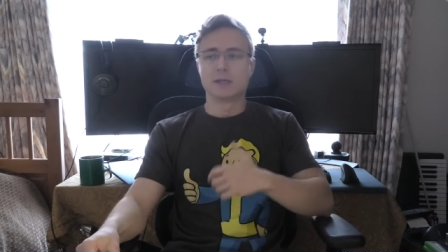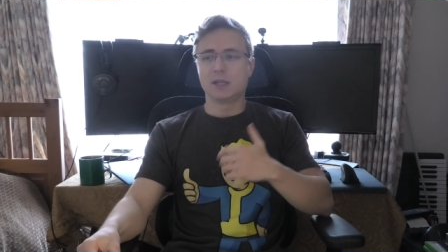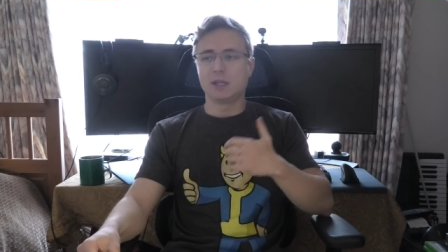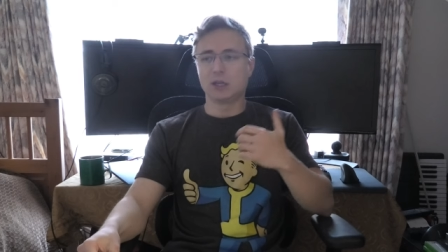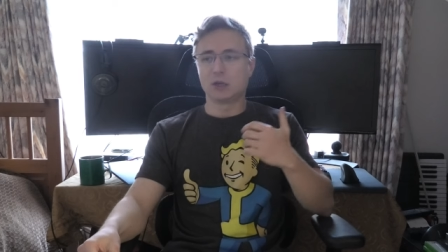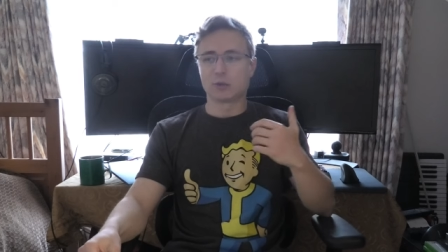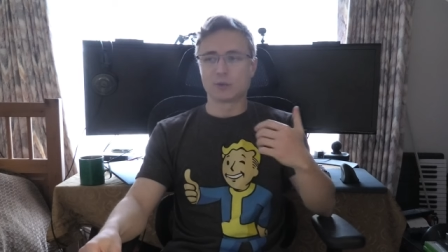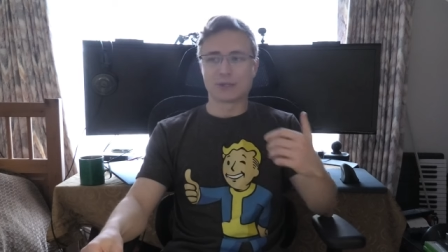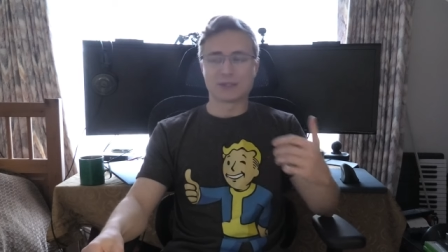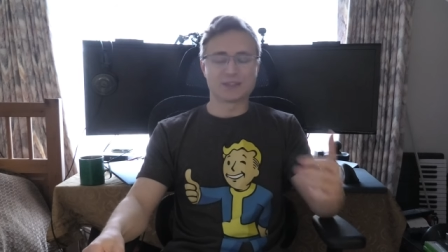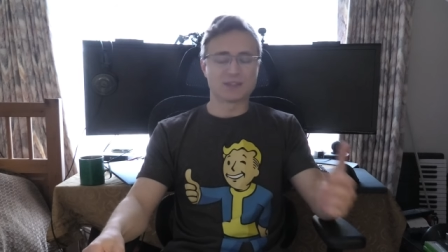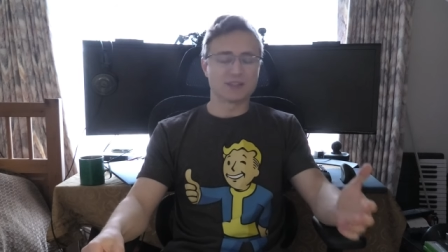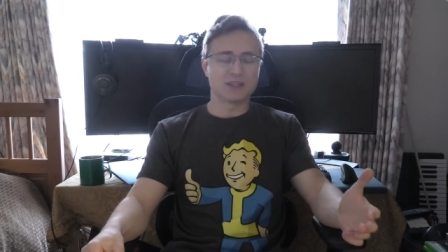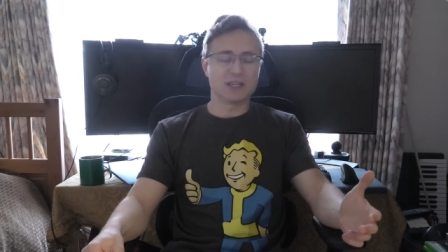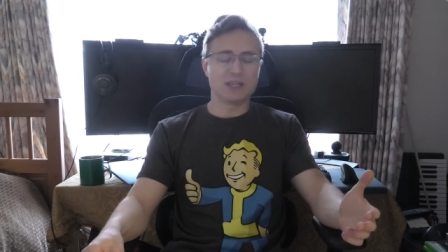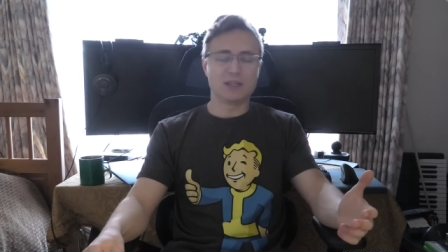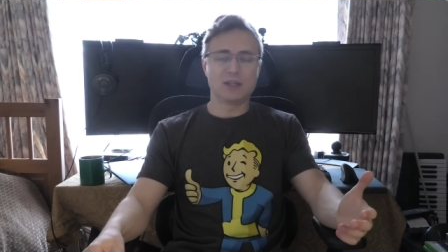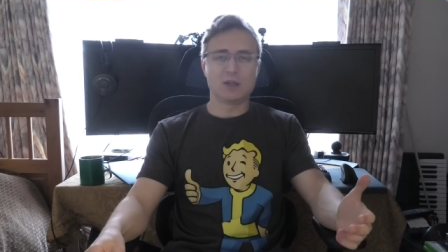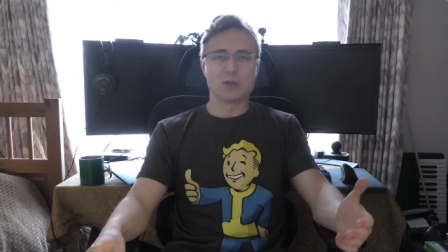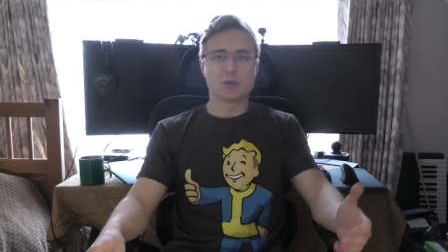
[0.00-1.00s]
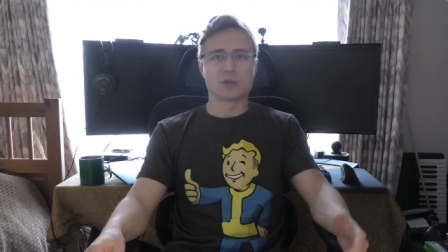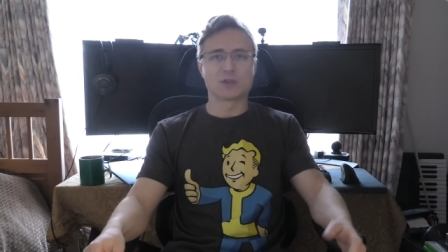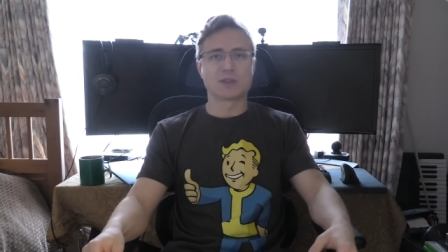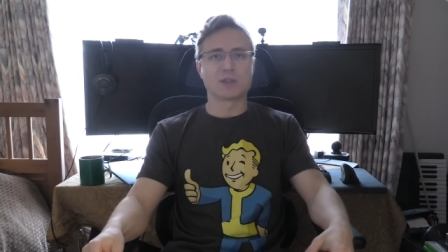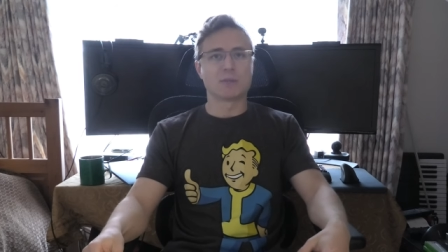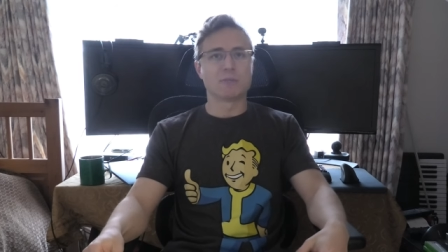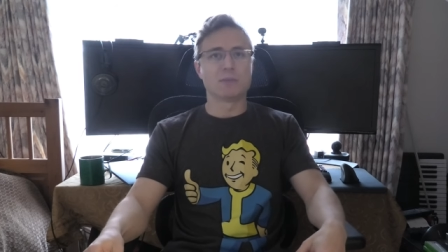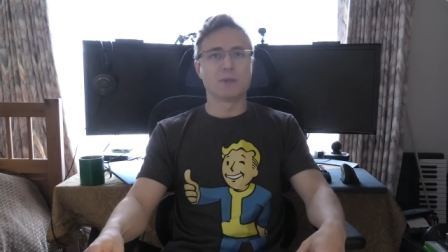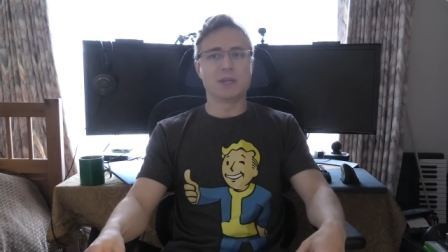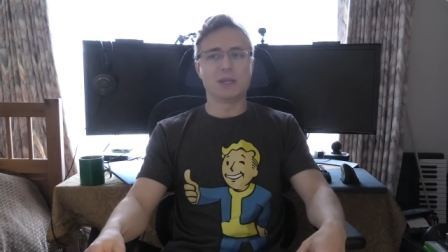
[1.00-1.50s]
You know, let's say that you're
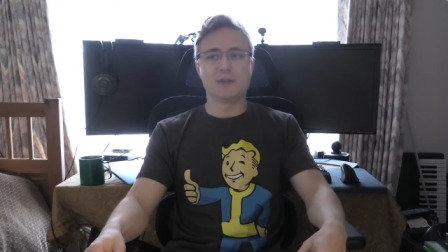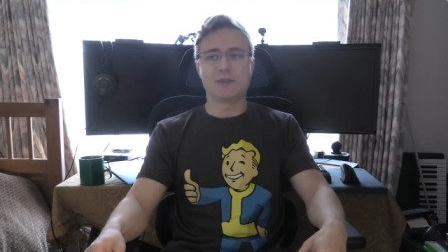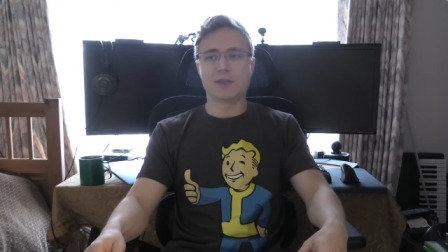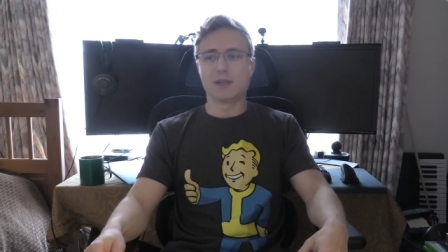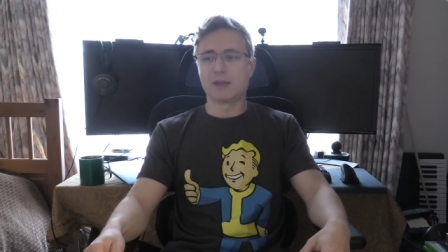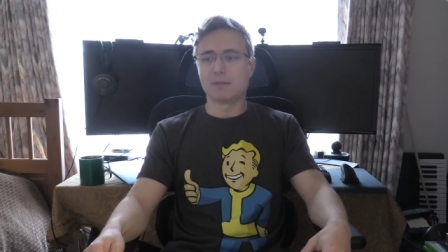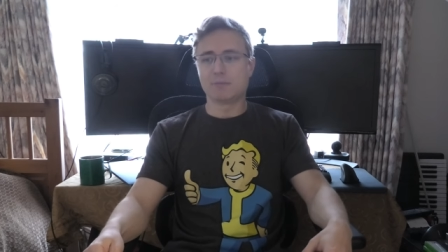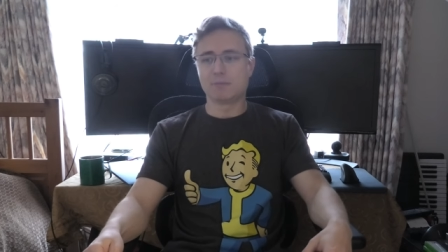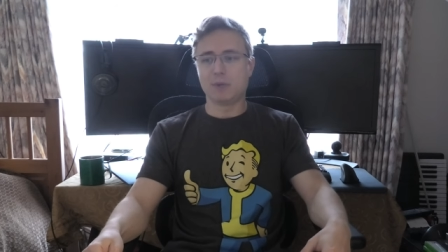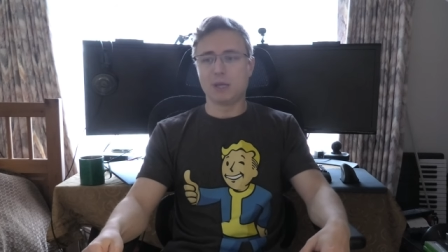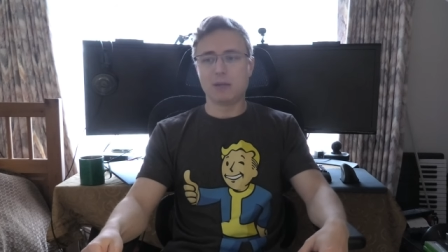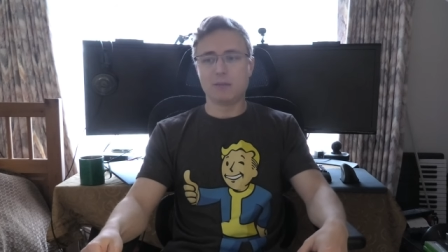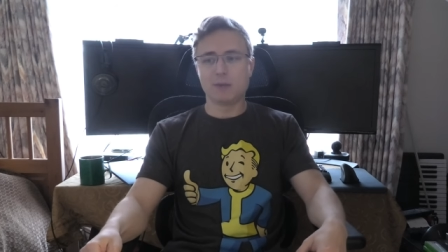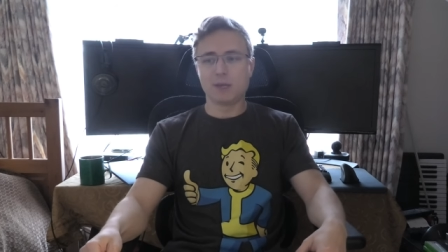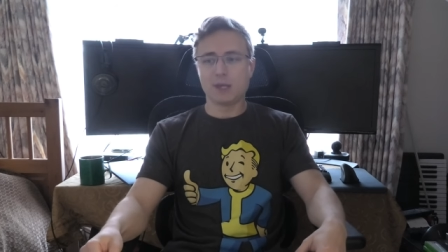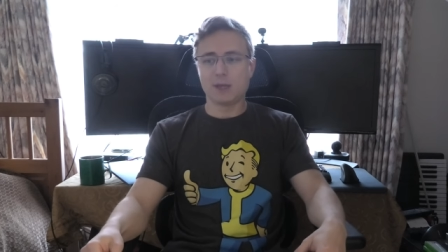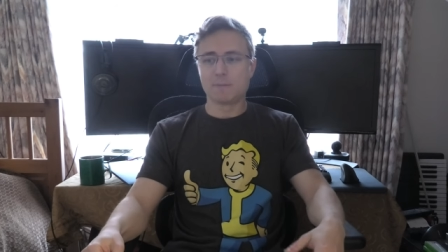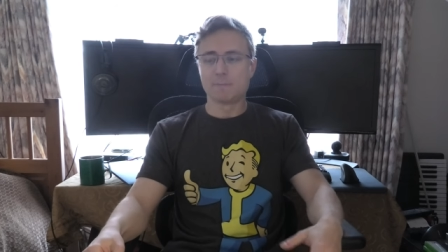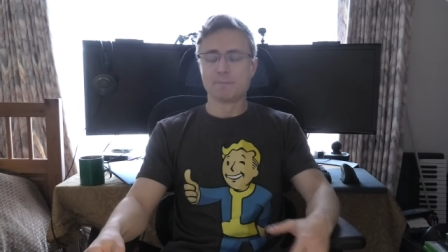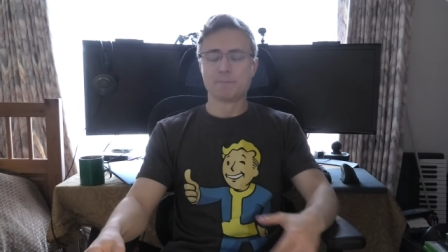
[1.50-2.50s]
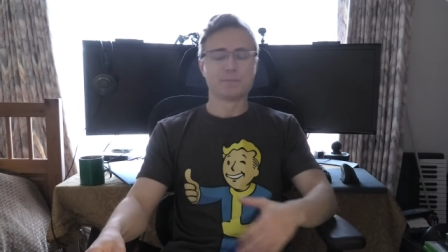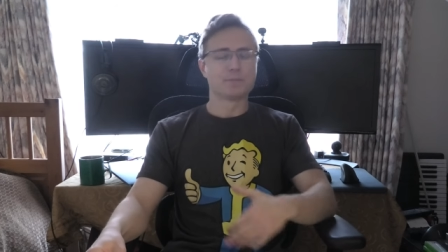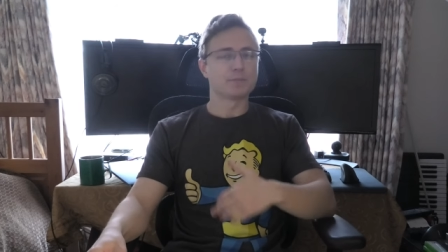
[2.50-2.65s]
somebody that maybe